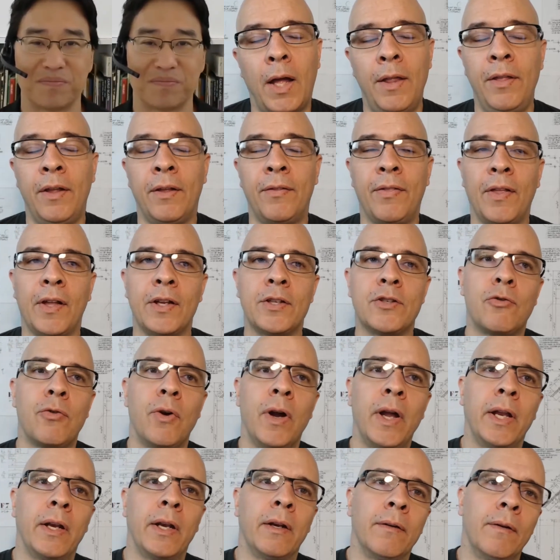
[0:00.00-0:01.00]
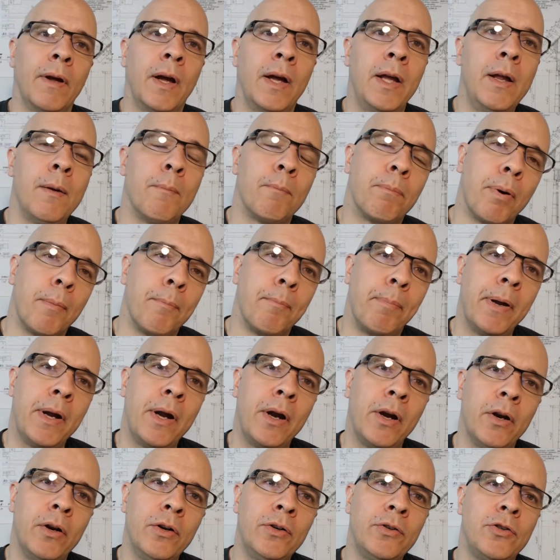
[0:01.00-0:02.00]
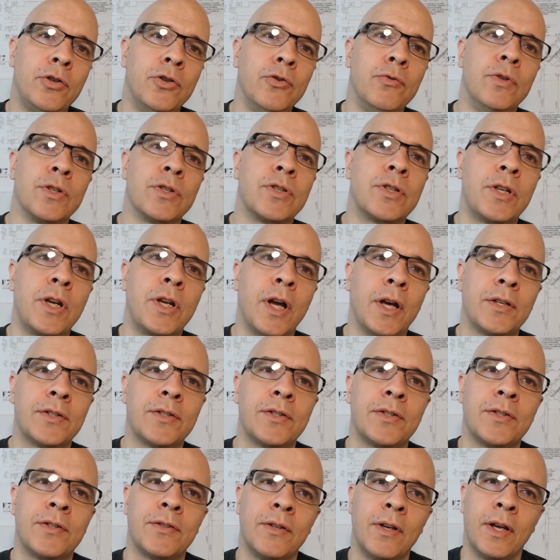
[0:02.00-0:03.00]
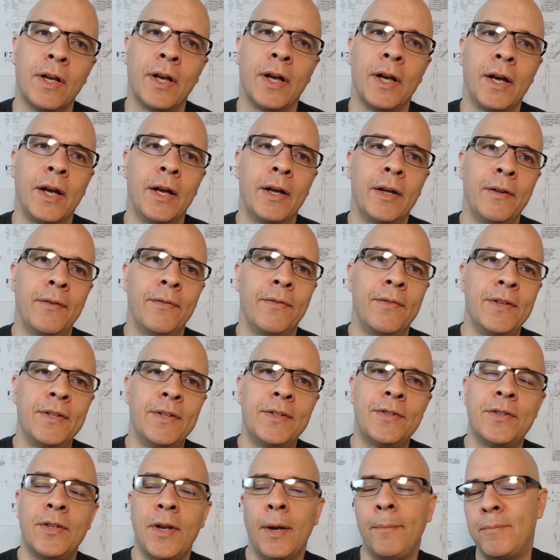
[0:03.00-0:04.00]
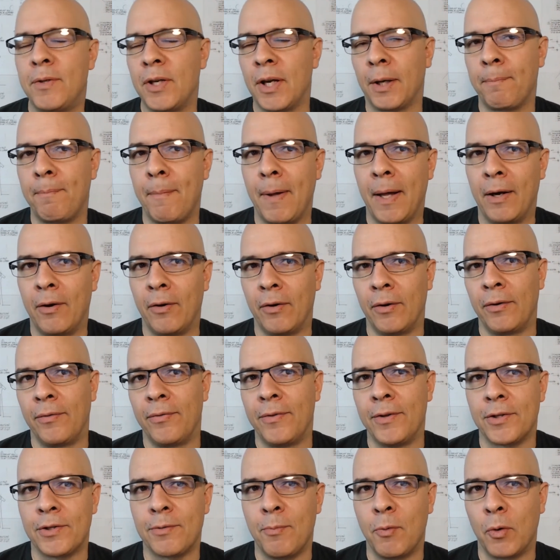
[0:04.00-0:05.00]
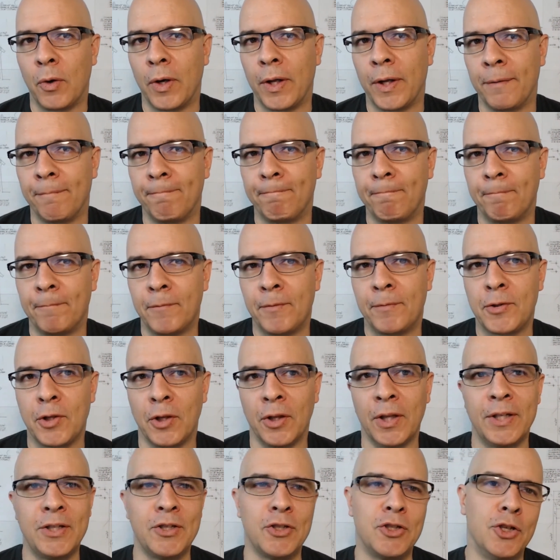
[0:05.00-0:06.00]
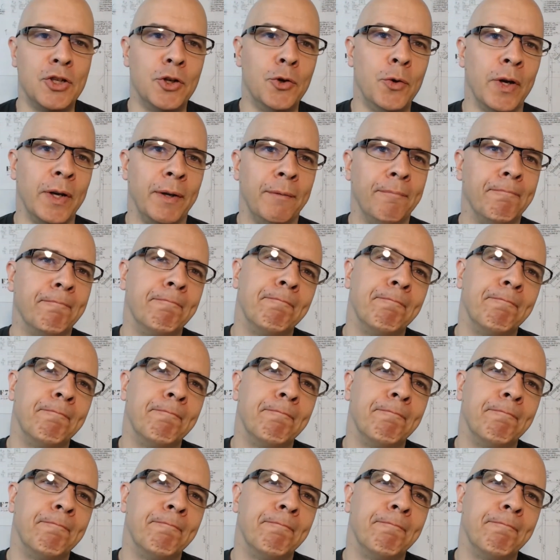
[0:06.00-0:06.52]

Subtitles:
I think that's great. I am prepared to discuss this subject matter this morning, so let's do it.